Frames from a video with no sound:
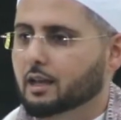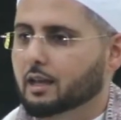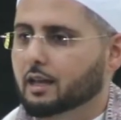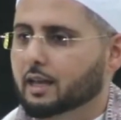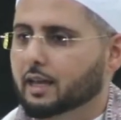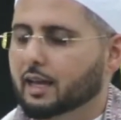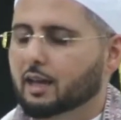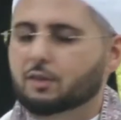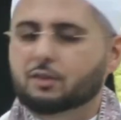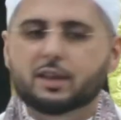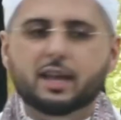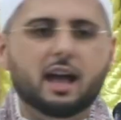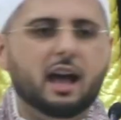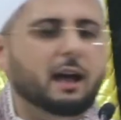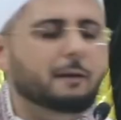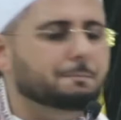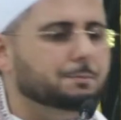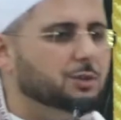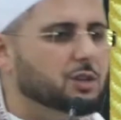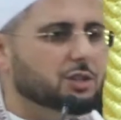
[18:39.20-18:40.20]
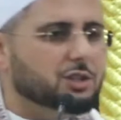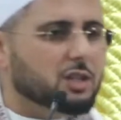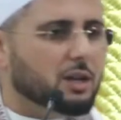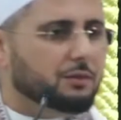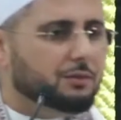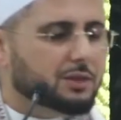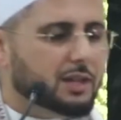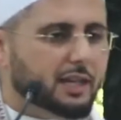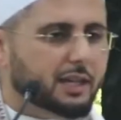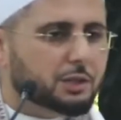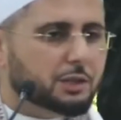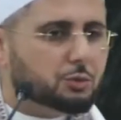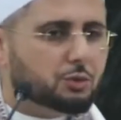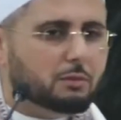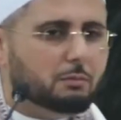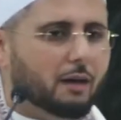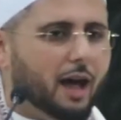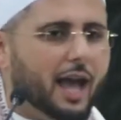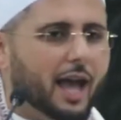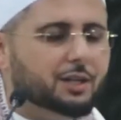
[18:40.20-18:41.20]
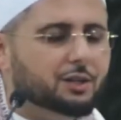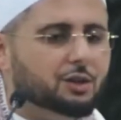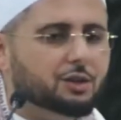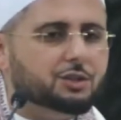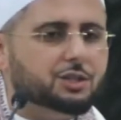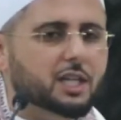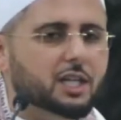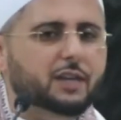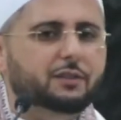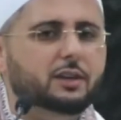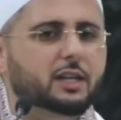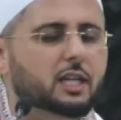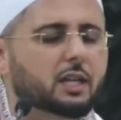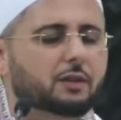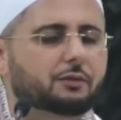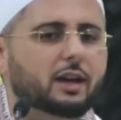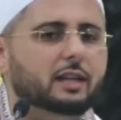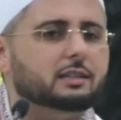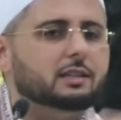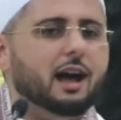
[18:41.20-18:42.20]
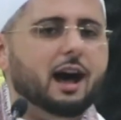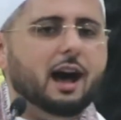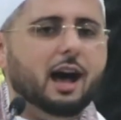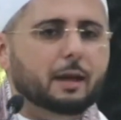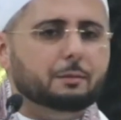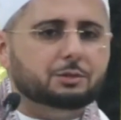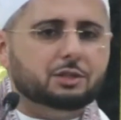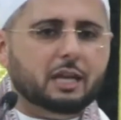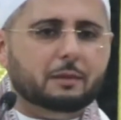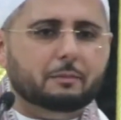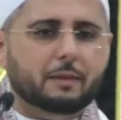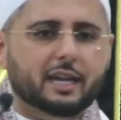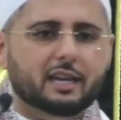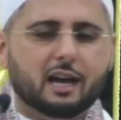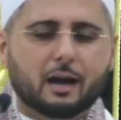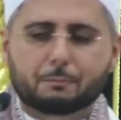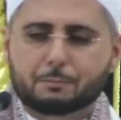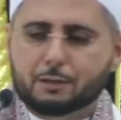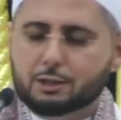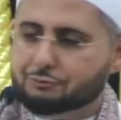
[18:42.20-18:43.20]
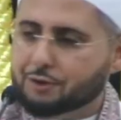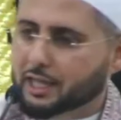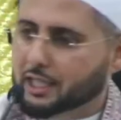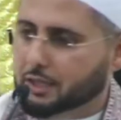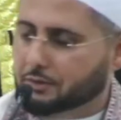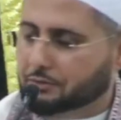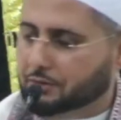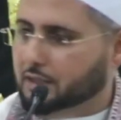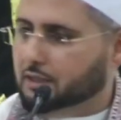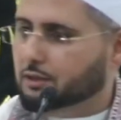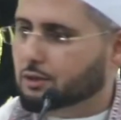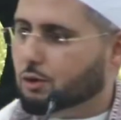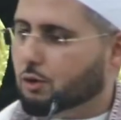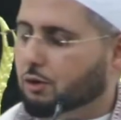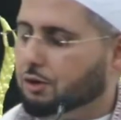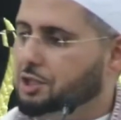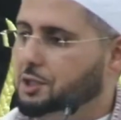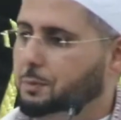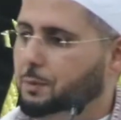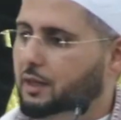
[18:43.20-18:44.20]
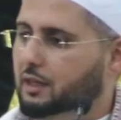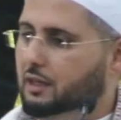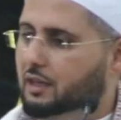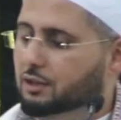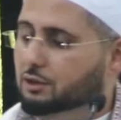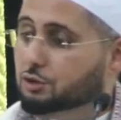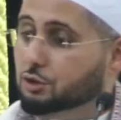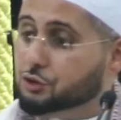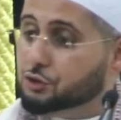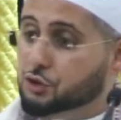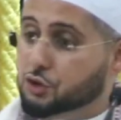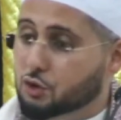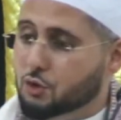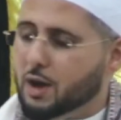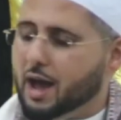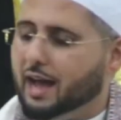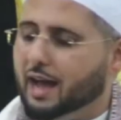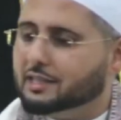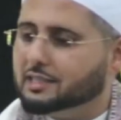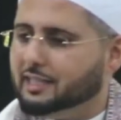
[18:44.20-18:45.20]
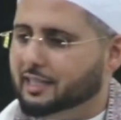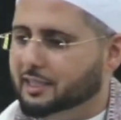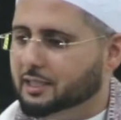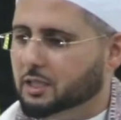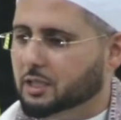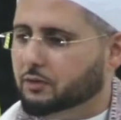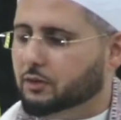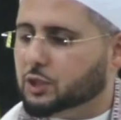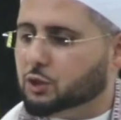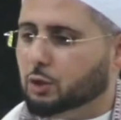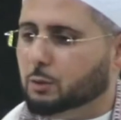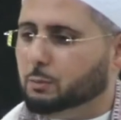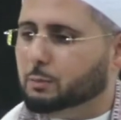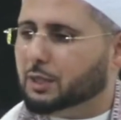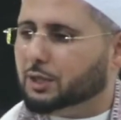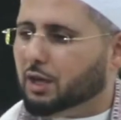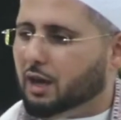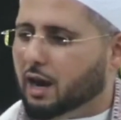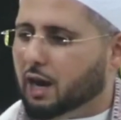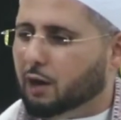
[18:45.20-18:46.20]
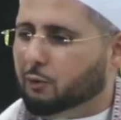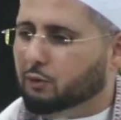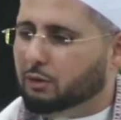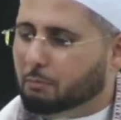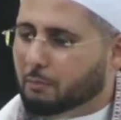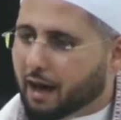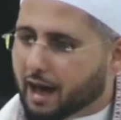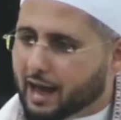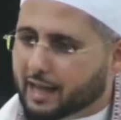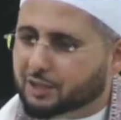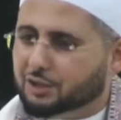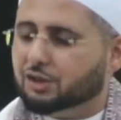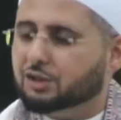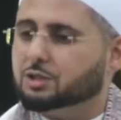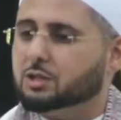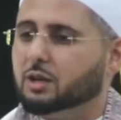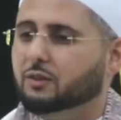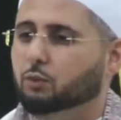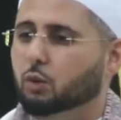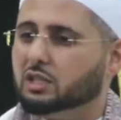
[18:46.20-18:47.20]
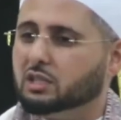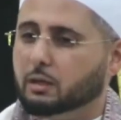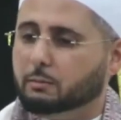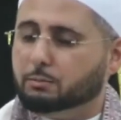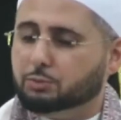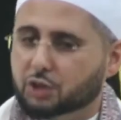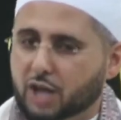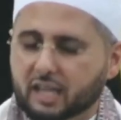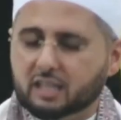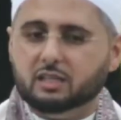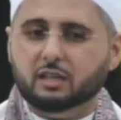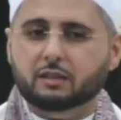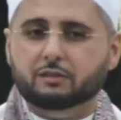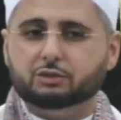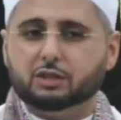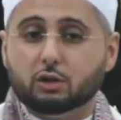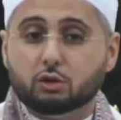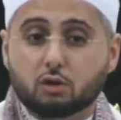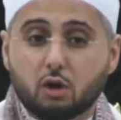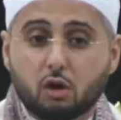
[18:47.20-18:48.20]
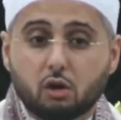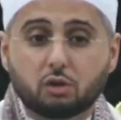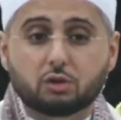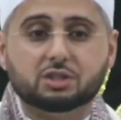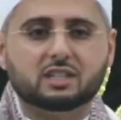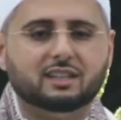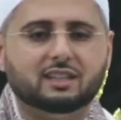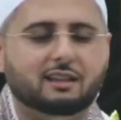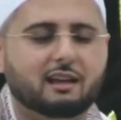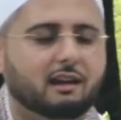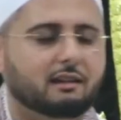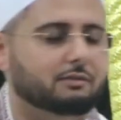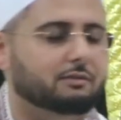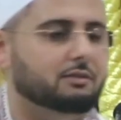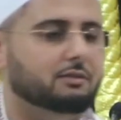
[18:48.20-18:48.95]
In the absence of these reminders, even if at times they may not be relevant or speaking to you as an individual, but they are reminders of one's objectives and goals in life.